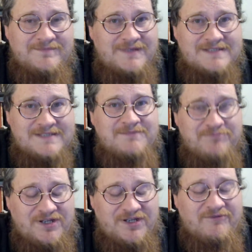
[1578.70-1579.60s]
That's a
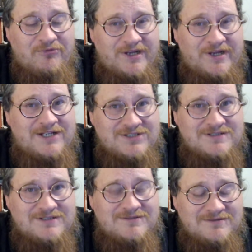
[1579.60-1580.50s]
bit of a
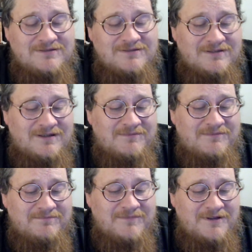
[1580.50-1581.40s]
reach.
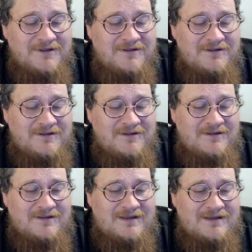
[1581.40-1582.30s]
And
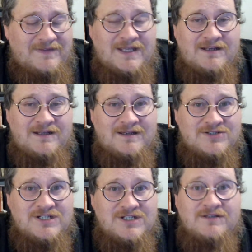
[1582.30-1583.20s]
then
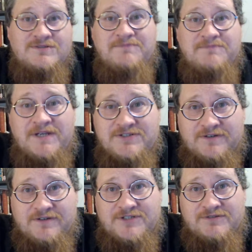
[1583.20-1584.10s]
she includes a
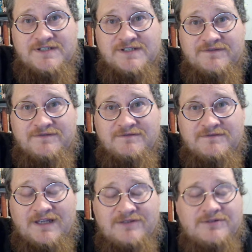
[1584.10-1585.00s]
picture of Joseph
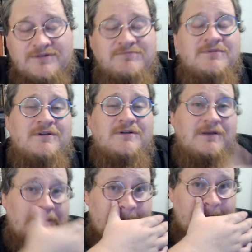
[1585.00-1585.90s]
Antrim.
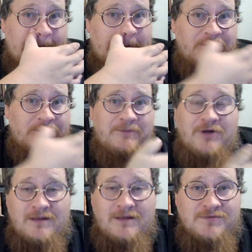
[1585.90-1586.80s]
The only
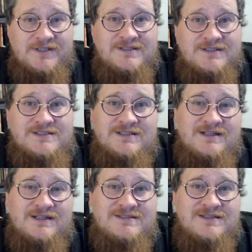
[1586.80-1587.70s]
problem is
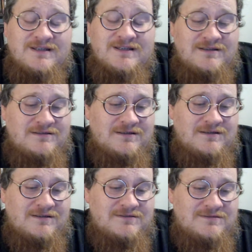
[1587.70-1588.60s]
that it's a
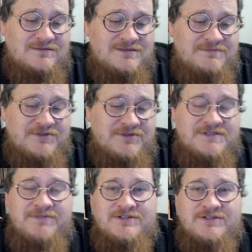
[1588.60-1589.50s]

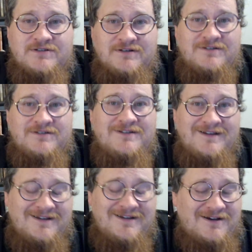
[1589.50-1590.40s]
supposed picture
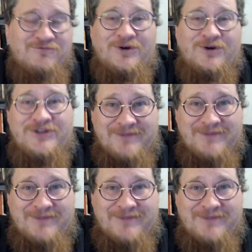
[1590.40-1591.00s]
of William